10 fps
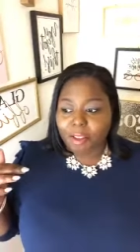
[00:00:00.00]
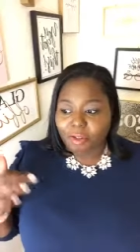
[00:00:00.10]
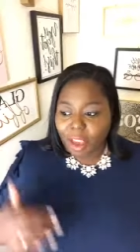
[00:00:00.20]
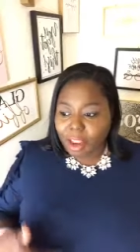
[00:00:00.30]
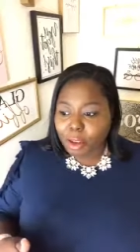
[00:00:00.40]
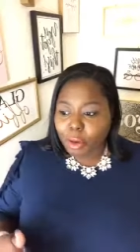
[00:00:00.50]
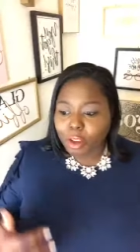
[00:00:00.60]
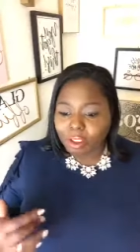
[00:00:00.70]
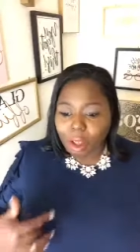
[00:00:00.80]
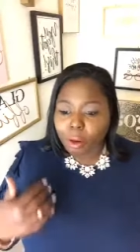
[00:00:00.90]
venue
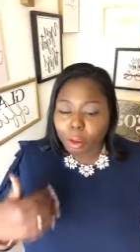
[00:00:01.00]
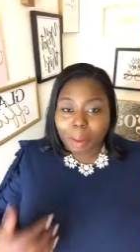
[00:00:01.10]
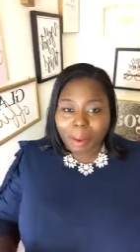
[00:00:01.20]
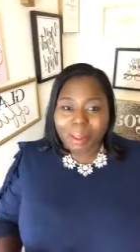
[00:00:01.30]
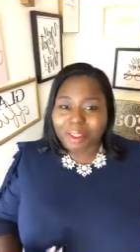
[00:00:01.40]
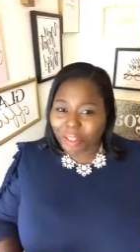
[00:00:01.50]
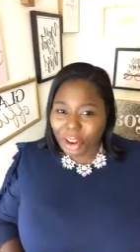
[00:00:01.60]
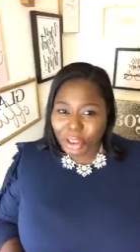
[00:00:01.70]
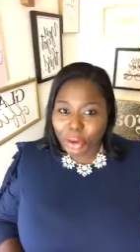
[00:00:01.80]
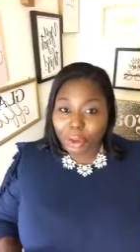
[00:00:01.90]
is not only about the
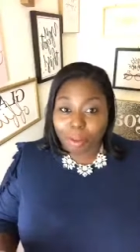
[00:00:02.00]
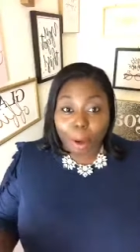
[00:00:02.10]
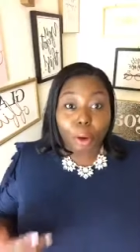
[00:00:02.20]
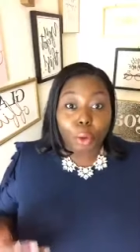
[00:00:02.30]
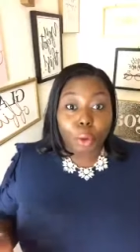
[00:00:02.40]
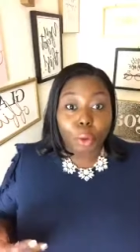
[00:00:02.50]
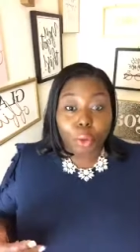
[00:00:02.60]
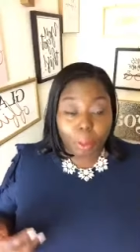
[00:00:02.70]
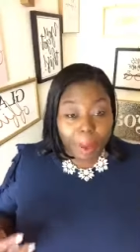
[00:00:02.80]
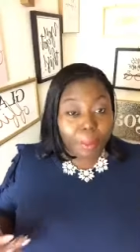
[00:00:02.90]
venue, it's about who
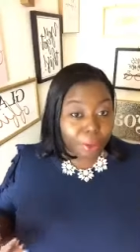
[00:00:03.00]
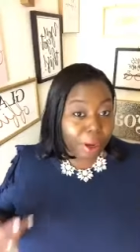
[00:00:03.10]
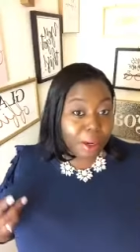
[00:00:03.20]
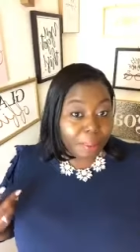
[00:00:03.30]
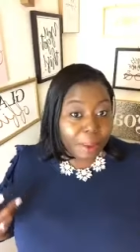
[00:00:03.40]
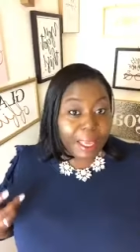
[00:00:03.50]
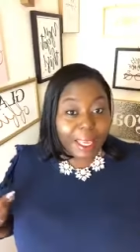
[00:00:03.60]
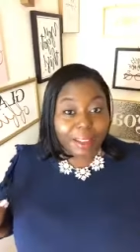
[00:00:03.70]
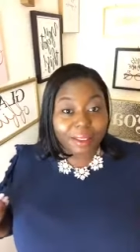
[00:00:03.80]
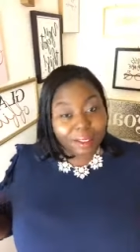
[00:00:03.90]
the people that are gonna be
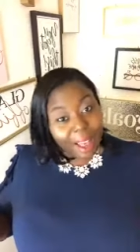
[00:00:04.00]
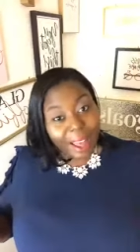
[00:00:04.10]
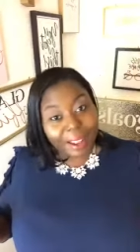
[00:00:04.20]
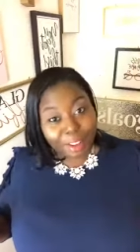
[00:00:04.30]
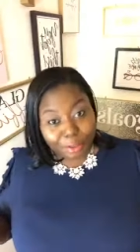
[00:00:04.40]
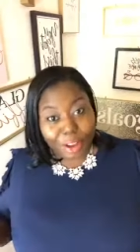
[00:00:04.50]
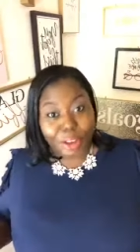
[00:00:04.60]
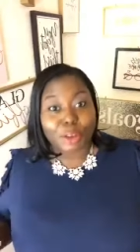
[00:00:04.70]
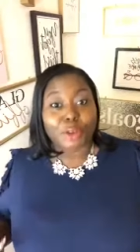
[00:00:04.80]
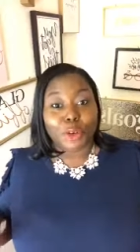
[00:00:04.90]
inside the
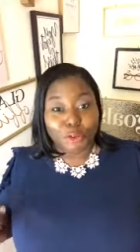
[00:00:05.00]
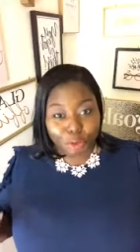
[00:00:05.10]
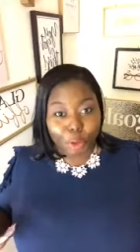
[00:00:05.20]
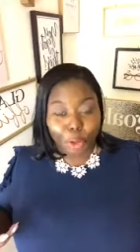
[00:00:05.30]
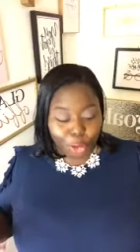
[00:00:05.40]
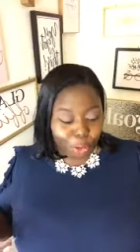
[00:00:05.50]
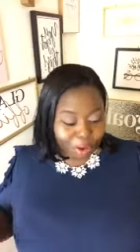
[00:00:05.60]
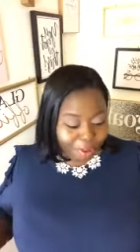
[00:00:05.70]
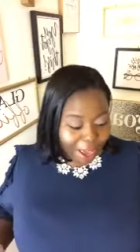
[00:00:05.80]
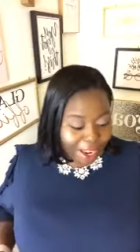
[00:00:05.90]
venue for your
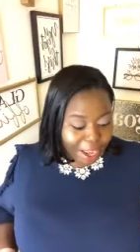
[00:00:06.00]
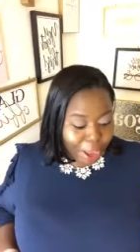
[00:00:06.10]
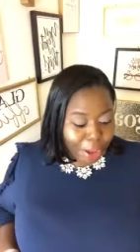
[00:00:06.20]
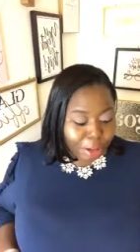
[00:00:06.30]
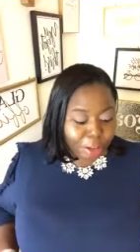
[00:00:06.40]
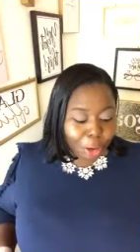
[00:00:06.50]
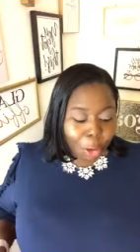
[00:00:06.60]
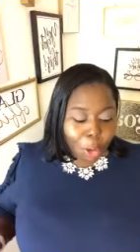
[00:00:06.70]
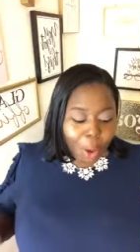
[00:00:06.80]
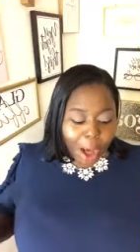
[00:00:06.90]
event.
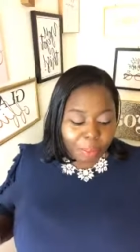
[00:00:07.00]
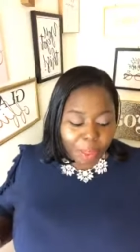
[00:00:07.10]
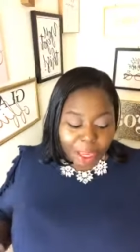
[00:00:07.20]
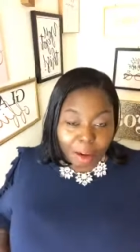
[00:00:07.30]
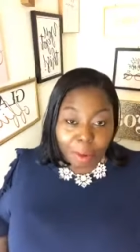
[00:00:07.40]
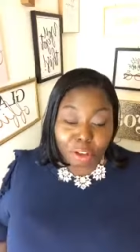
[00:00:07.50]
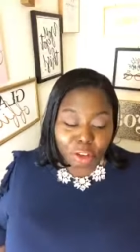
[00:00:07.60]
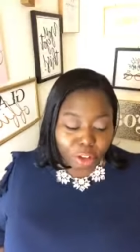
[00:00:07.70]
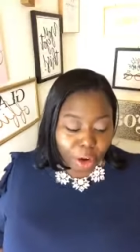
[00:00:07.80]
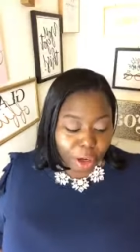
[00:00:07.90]
So um, thinking about your
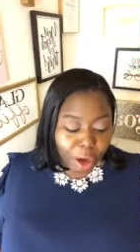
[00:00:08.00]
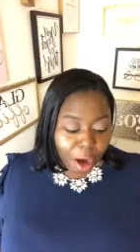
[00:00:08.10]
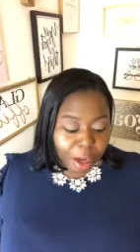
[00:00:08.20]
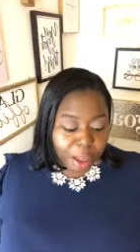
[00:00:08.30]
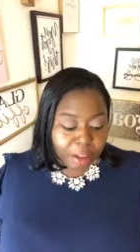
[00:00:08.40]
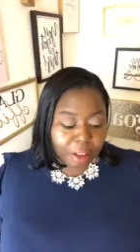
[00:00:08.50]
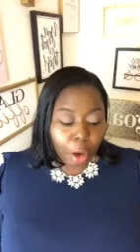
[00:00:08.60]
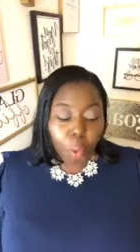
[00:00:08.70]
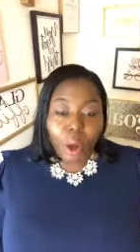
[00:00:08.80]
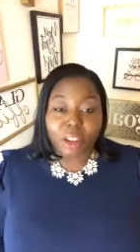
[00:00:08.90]
target audience
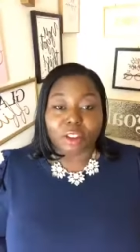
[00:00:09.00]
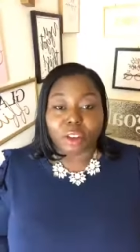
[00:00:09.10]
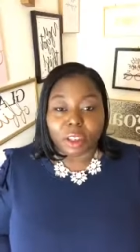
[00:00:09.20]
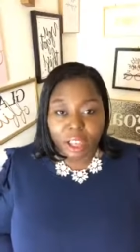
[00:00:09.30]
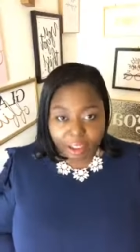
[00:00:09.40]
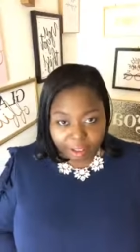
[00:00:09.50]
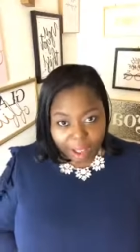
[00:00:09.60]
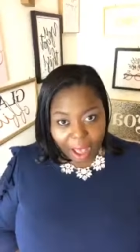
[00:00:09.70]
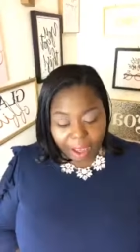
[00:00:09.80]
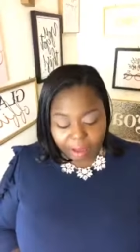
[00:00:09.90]
and what is your guest
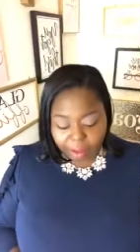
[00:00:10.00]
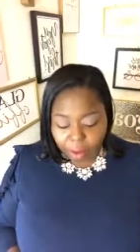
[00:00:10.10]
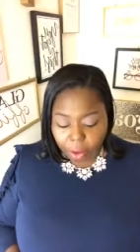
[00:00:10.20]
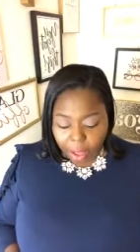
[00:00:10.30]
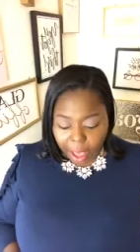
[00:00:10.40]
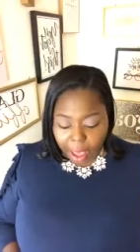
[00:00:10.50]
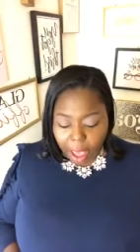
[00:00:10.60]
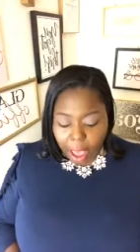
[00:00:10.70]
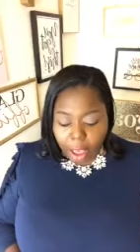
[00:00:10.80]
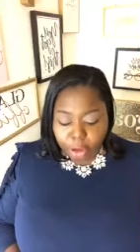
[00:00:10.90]
size, okay?
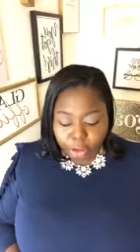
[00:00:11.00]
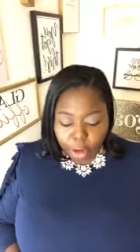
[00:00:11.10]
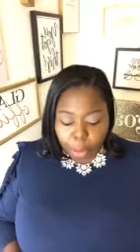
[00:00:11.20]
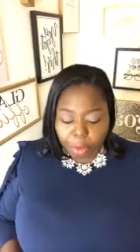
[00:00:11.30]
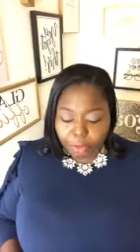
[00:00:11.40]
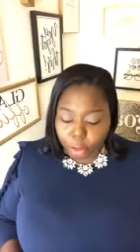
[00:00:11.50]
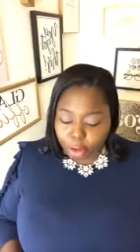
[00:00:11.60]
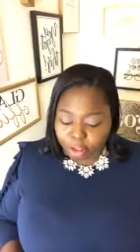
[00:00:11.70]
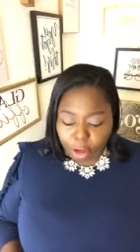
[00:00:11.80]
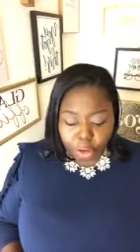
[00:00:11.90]
So before you
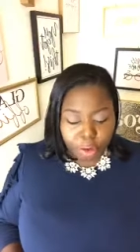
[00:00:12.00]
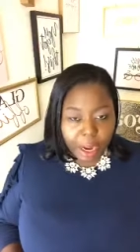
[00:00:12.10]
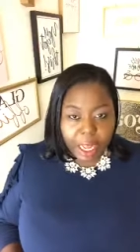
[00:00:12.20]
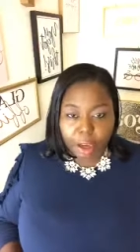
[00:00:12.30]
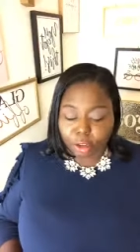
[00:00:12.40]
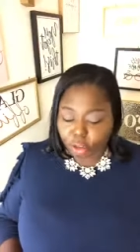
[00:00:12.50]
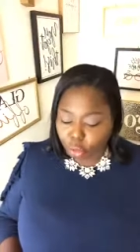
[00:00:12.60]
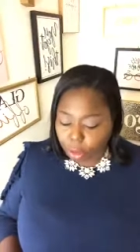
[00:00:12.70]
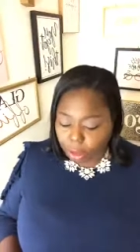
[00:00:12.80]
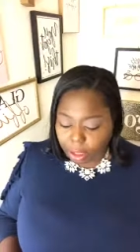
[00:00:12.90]
start creating a
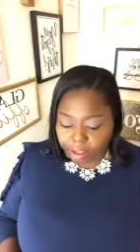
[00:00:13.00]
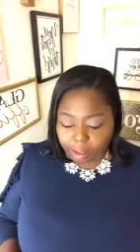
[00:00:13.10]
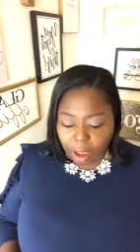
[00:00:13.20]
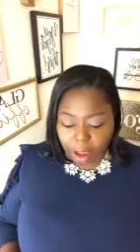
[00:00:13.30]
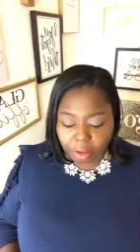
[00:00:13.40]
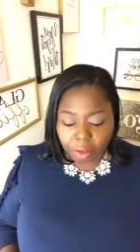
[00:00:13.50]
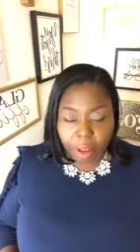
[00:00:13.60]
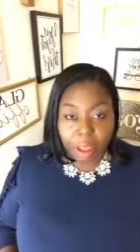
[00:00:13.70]
short list of